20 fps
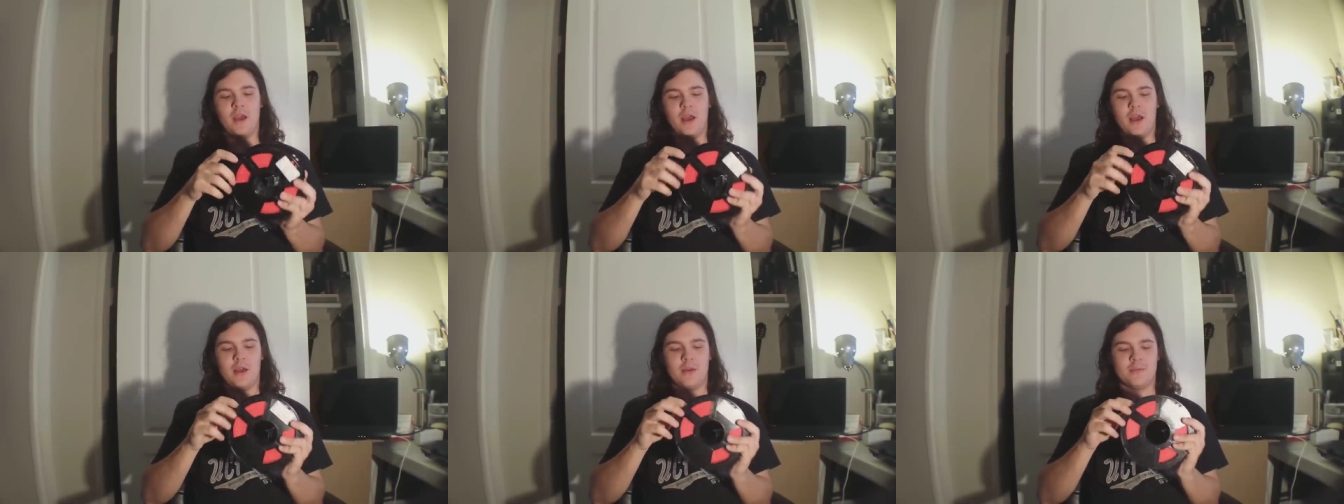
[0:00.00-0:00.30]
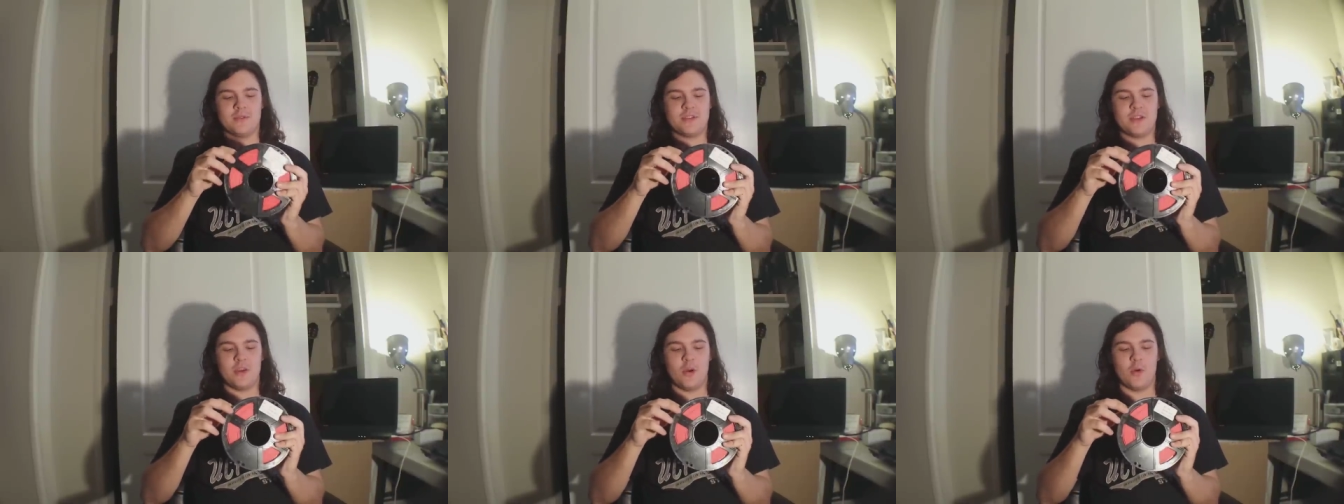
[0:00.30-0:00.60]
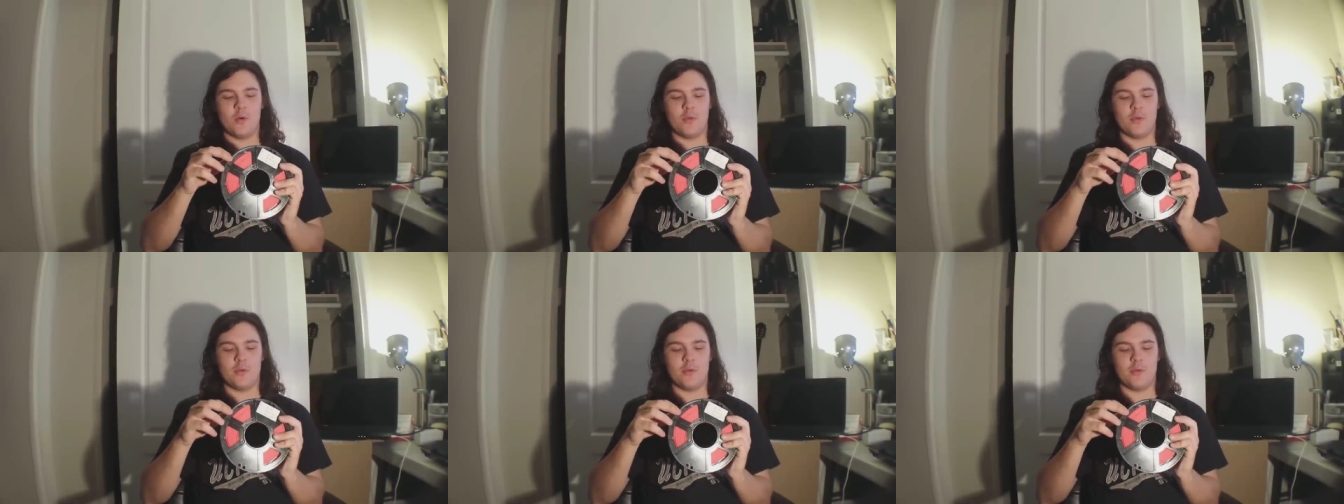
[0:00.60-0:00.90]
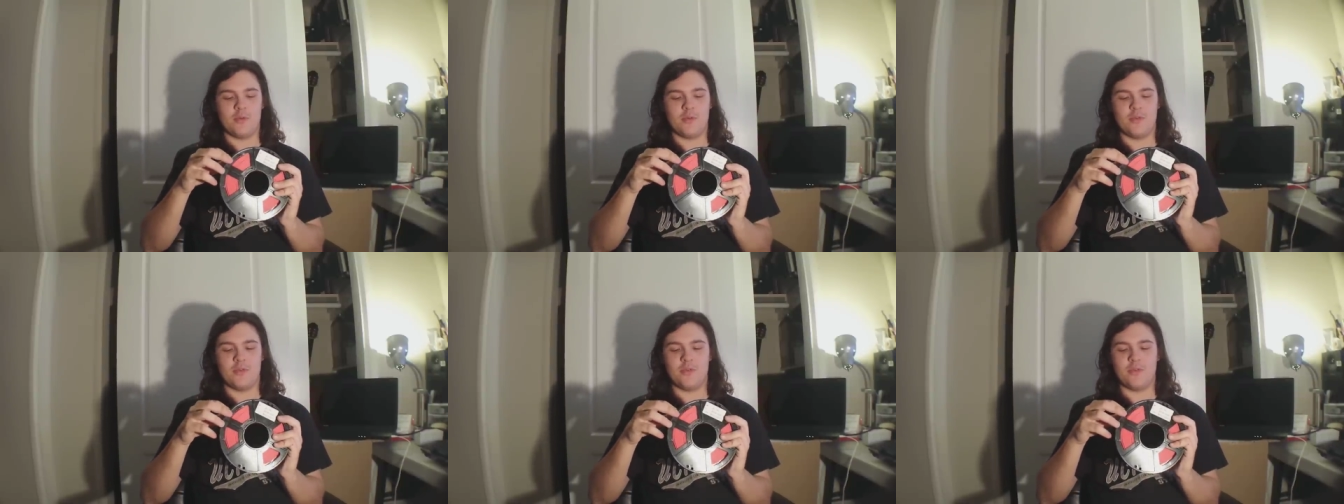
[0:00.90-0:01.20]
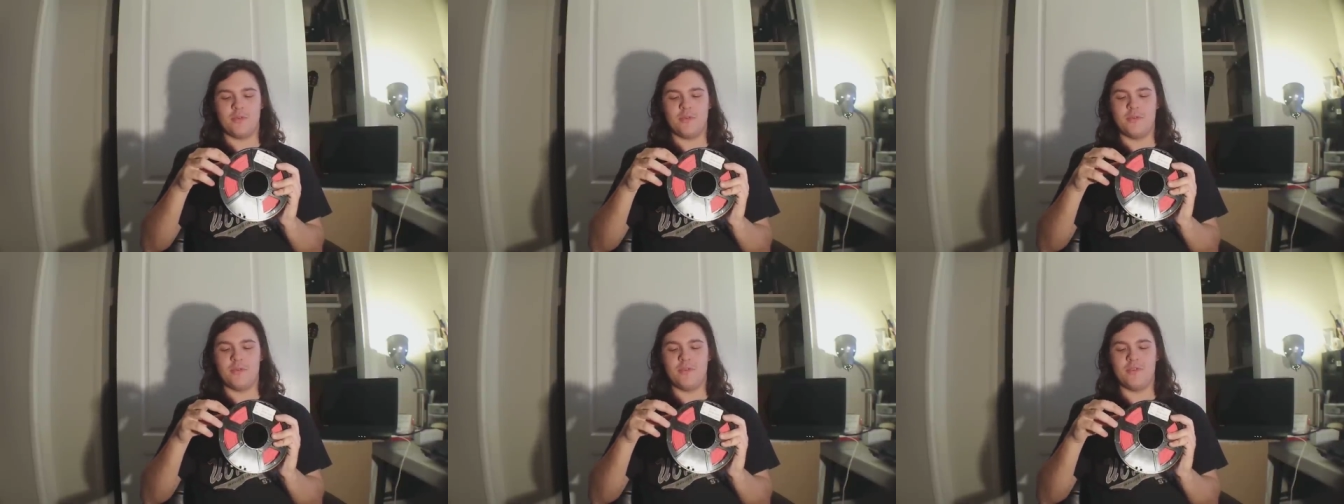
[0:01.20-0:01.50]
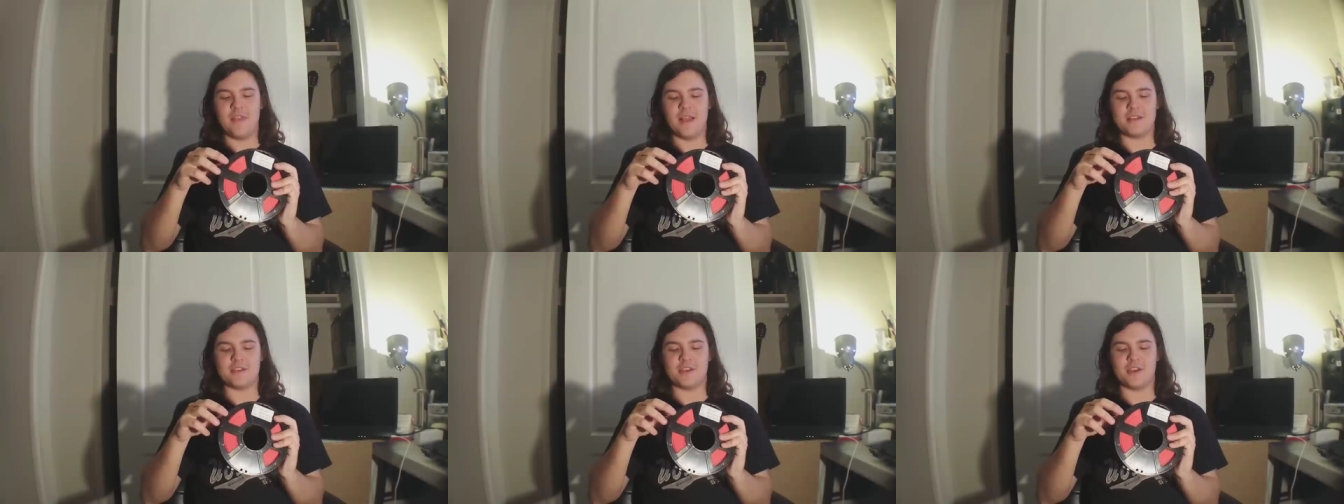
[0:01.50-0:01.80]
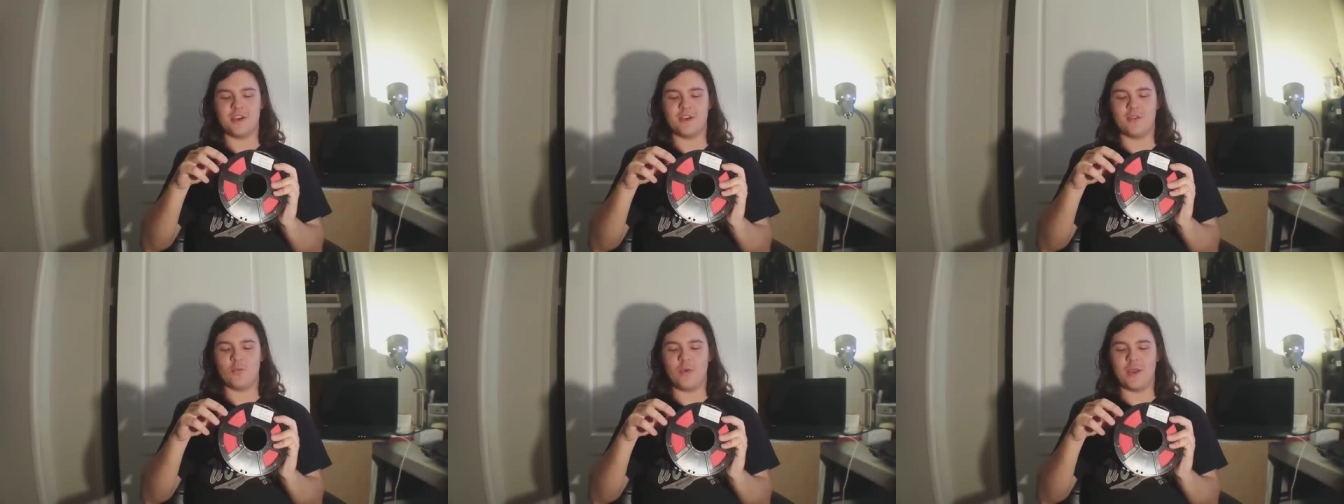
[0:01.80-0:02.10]
Um, so that's a
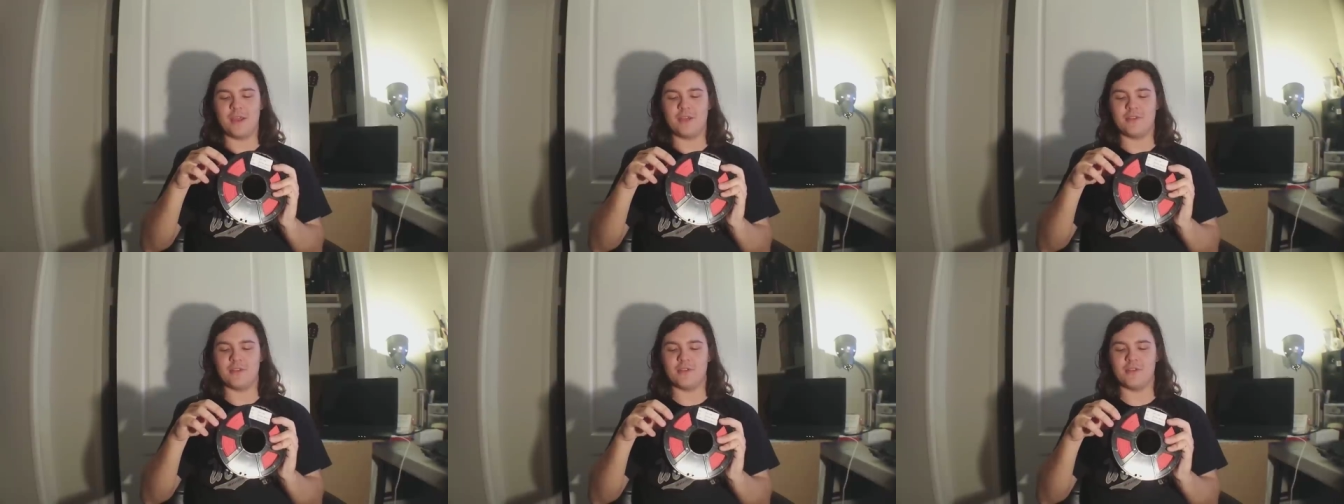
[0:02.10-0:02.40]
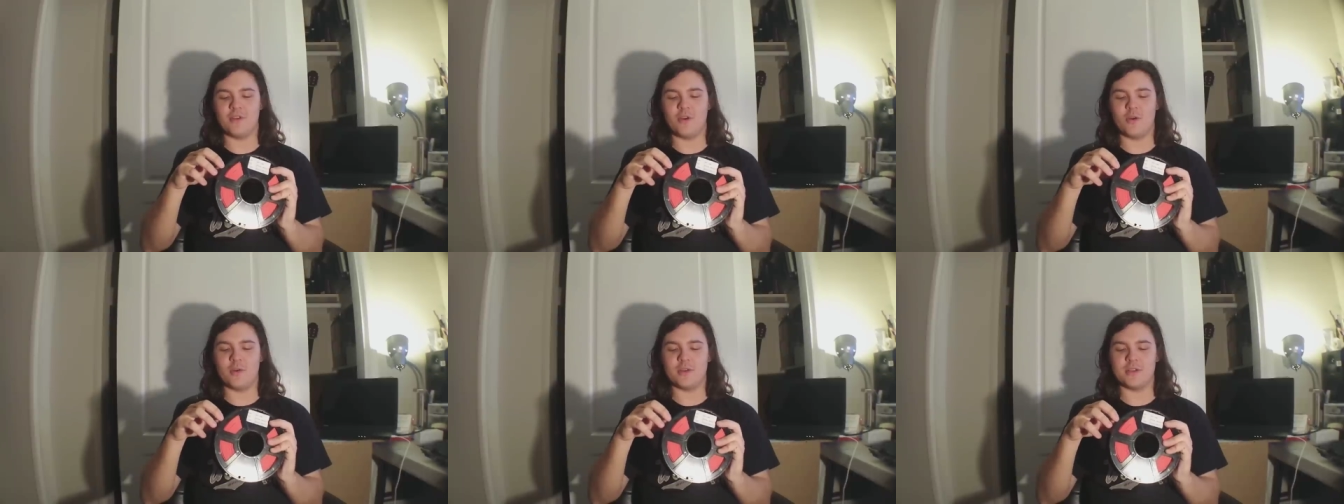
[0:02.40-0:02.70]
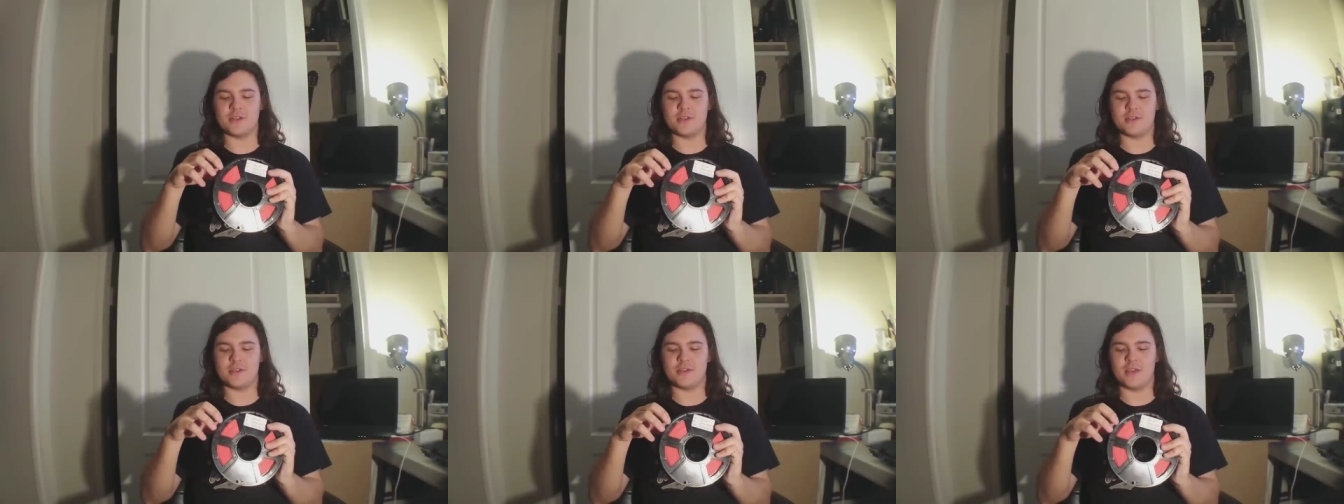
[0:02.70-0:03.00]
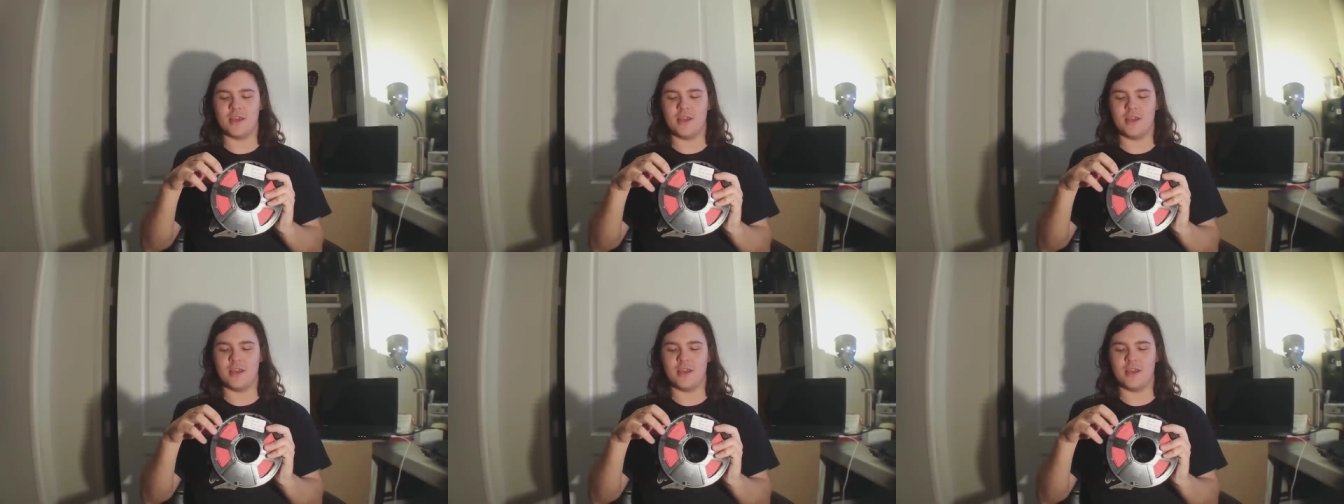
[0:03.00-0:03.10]
good way to notice,